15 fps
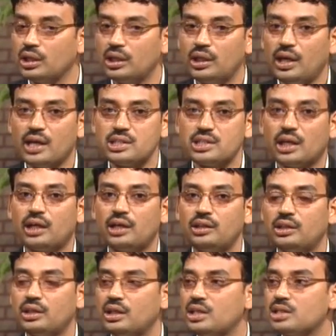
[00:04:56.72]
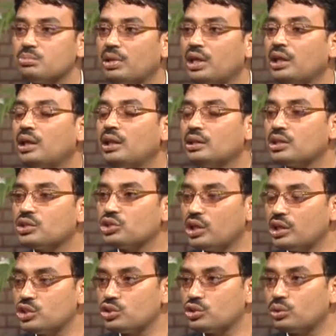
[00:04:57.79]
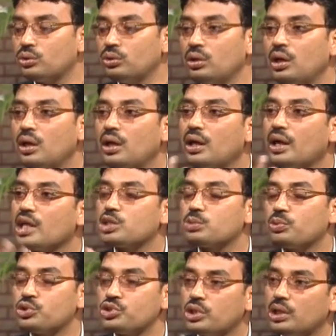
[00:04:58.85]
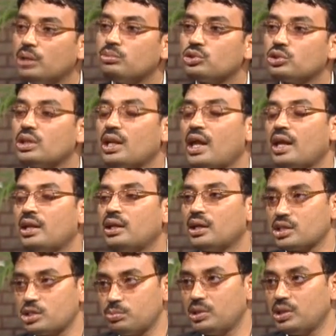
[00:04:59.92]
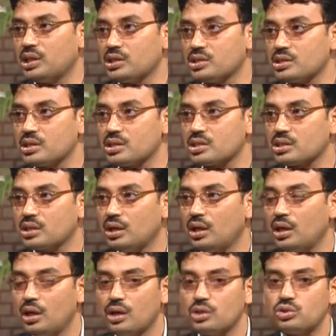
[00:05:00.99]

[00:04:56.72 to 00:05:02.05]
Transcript: and second thing is bringing the change through exposing him to the learning experiences. So,